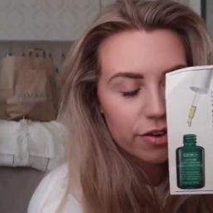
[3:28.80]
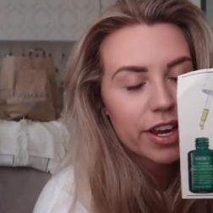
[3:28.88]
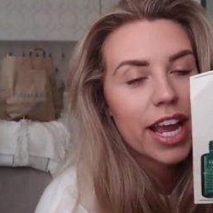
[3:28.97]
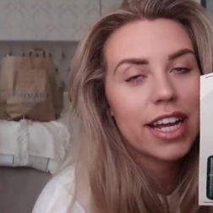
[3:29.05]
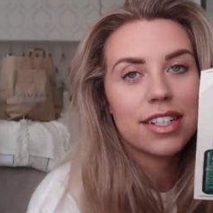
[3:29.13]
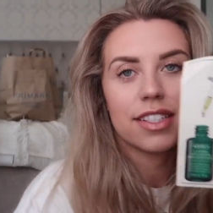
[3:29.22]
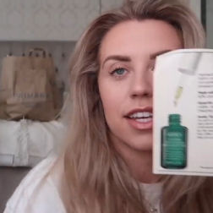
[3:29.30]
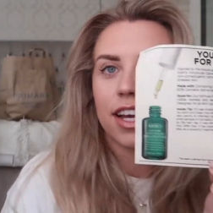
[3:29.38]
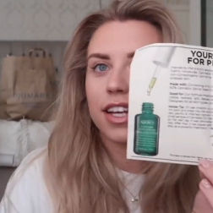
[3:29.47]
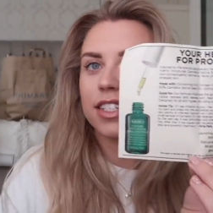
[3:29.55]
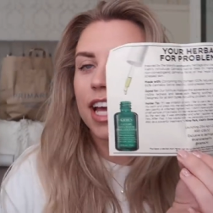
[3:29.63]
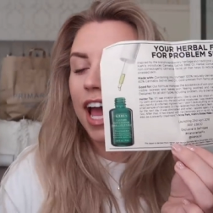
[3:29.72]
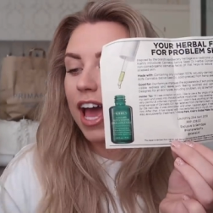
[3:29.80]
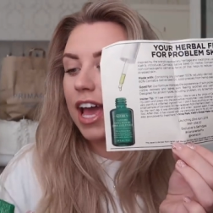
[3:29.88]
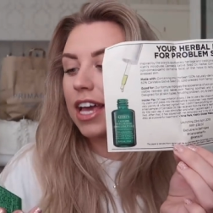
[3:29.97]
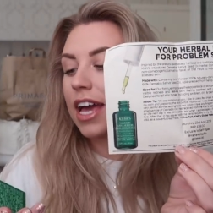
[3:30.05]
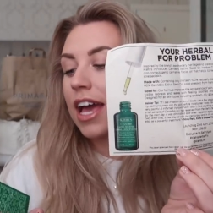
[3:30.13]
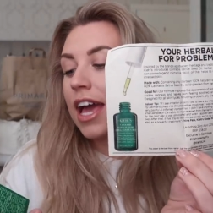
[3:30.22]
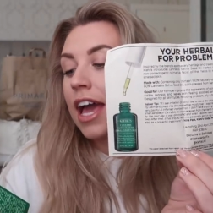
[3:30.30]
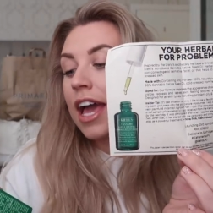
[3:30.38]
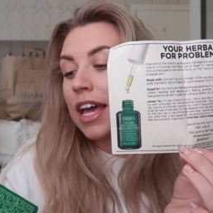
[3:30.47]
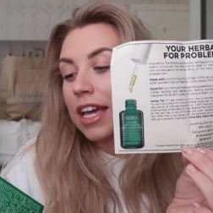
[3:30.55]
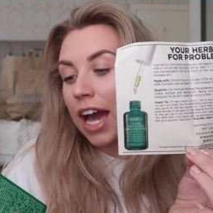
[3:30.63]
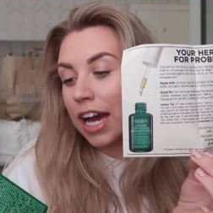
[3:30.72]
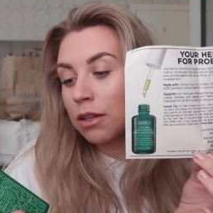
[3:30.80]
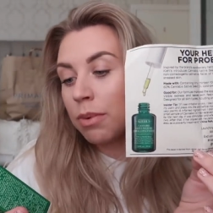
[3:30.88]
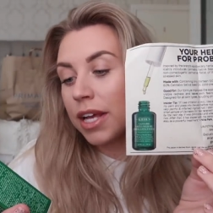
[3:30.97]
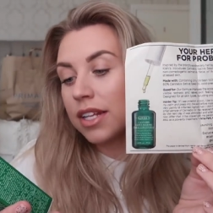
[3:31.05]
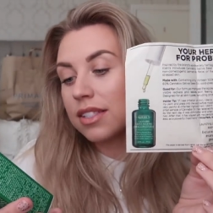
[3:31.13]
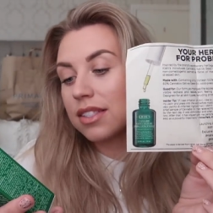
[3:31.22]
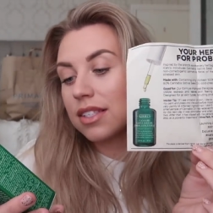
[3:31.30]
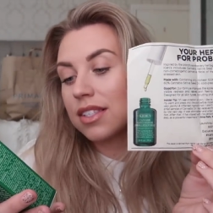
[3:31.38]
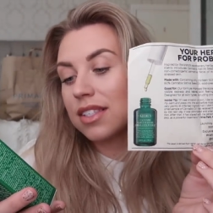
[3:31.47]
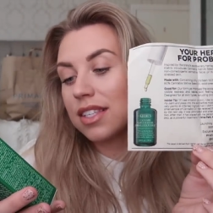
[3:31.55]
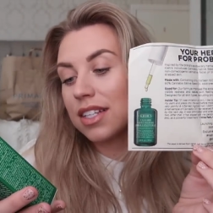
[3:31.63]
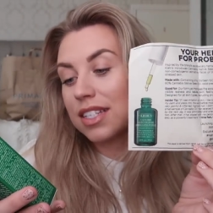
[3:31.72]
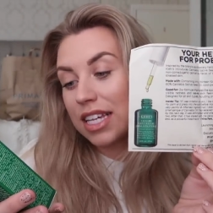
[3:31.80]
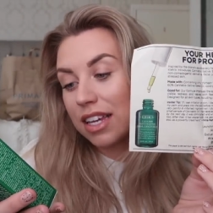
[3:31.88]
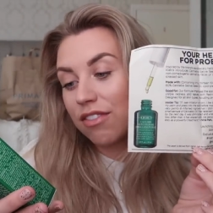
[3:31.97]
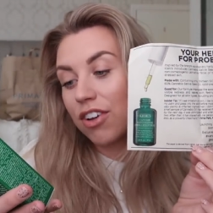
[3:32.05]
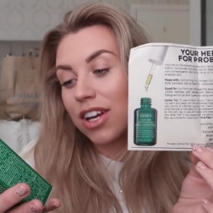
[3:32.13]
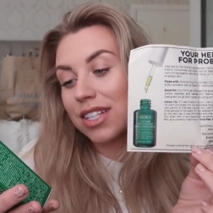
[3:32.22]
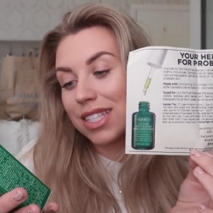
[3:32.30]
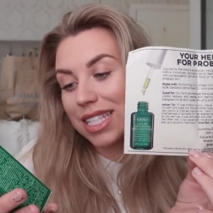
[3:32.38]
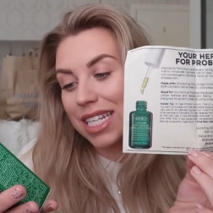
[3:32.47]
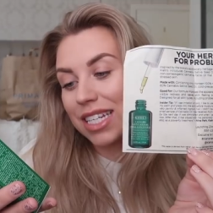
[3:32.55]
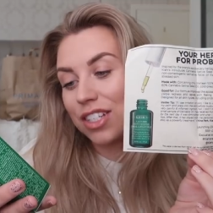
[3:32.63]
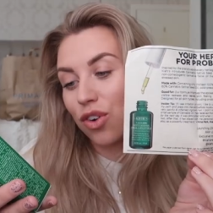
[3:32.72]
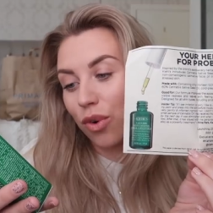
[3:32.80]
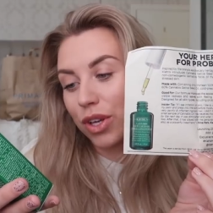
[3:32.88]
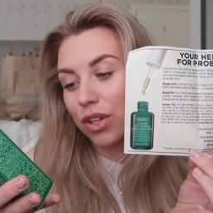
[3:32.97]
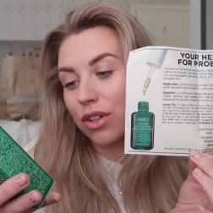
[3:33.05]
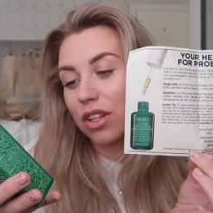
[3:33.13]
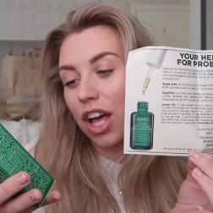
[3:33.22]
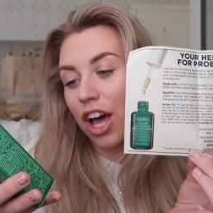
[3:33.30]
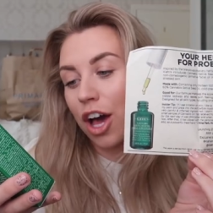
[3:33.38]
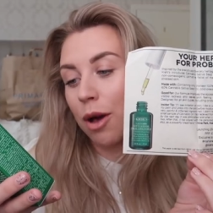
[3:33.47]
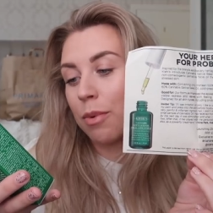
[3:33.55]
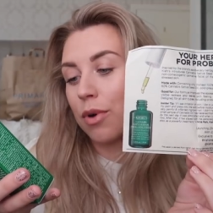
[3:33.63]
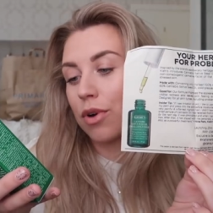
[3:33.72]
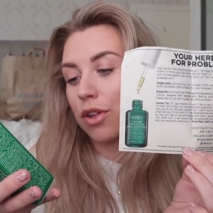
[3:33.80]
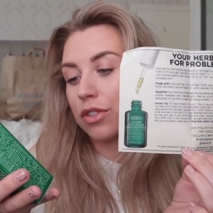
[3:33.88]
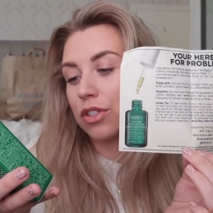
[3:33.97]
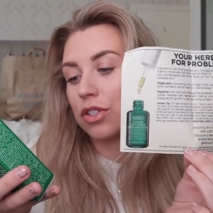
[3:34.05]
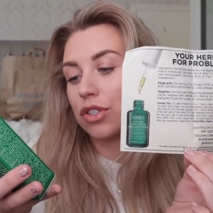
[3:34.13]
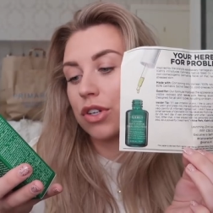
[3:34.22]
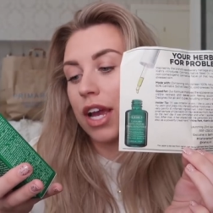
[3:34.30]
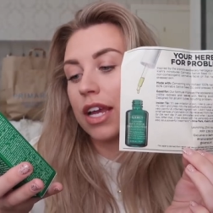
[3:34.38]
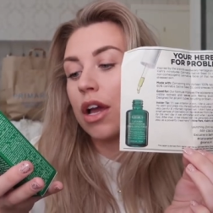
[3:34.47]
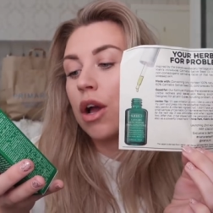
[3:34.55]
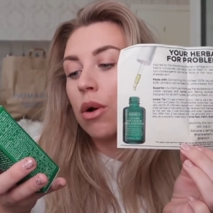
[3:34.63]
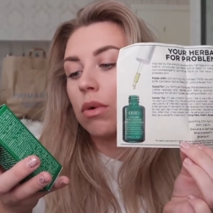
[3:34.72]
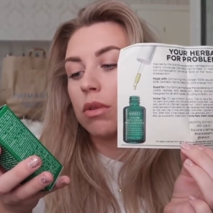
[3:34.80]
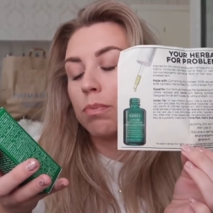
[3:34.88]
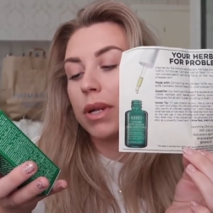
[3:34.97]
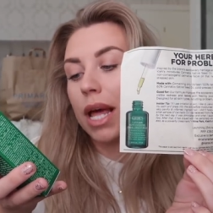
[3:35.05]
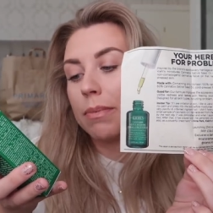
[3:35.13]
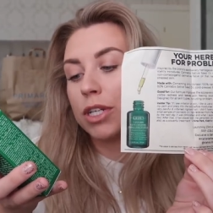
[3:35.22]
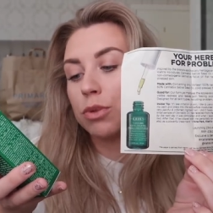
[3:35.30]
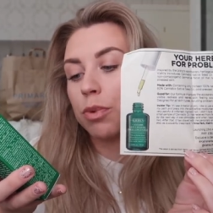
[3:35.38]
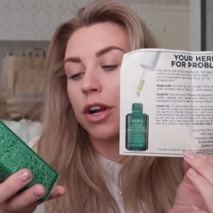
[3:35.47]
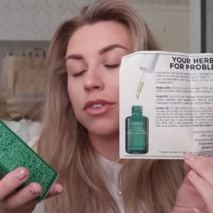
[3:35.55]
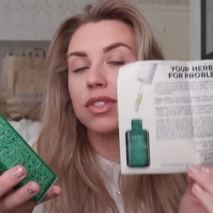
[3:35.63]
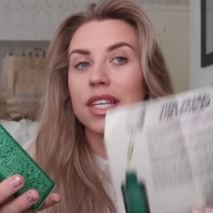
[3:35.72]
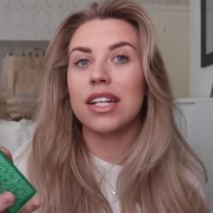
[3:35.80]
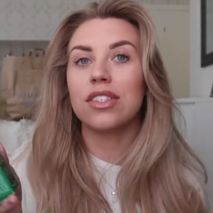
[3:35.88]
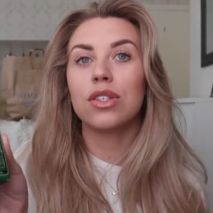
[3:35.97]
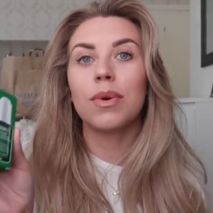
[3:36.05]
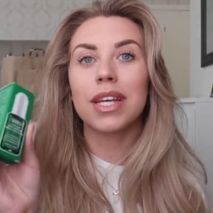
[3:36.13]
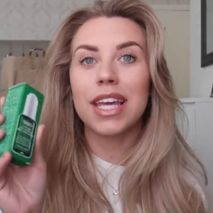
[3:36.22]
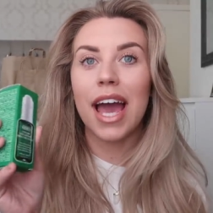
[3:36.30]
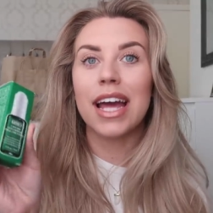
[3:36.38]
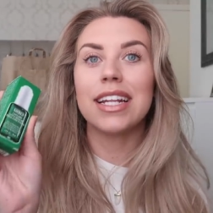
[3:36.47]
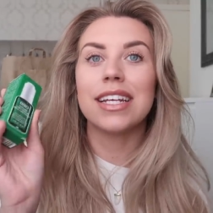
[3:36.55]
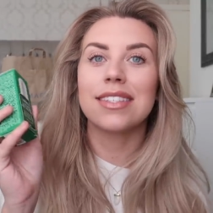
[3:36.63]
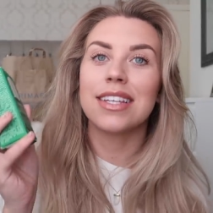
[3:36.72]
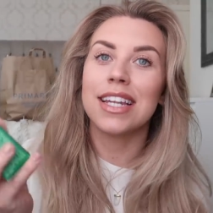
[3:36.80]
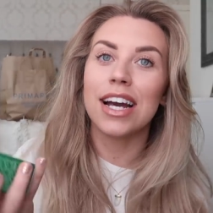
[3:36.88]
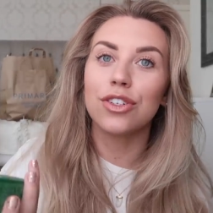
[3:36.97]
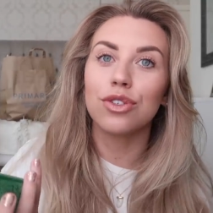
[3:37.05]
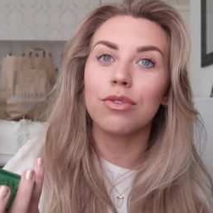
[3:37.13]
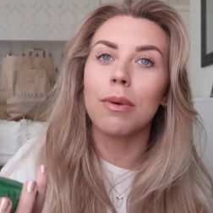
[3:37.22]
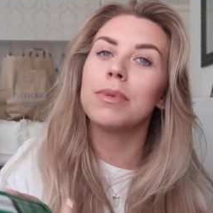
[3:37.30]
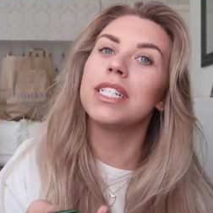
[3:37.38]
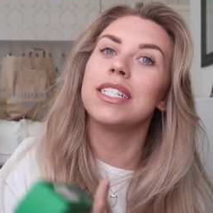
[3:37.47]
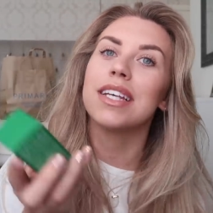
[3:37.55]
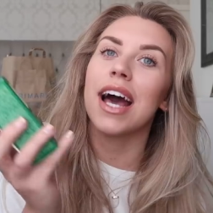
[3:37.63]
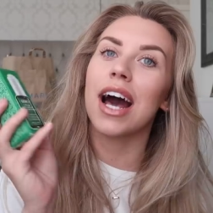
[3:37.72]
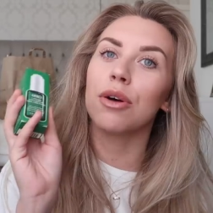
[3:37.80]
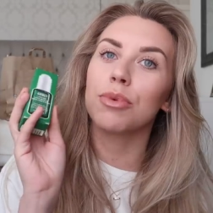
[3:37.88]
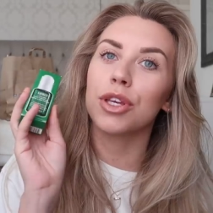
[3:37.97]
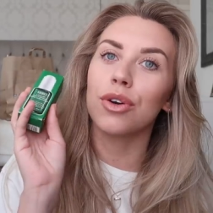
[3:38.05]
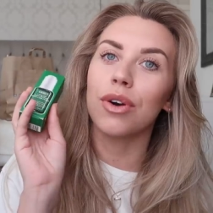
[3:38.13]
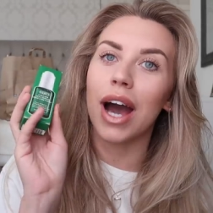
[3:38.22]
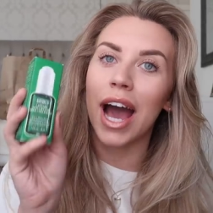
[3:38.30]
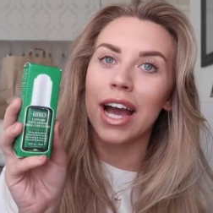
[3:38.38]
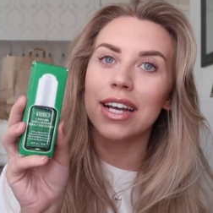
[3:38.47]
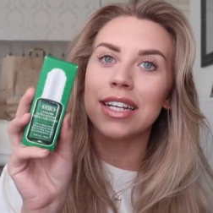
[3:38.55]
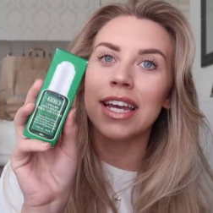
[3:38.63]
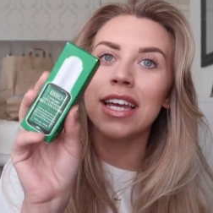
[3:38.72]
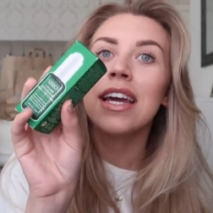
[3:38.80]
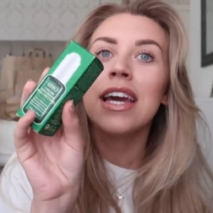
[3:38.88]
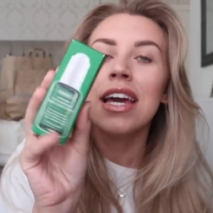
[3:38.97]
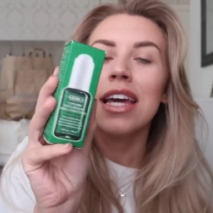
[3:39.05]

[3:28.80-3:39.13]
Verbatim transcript: created a Cannabis Sativa Seed Oil Herbal Concentrate with blemish prone skin. So again, it's a natural remedy to help cure acne.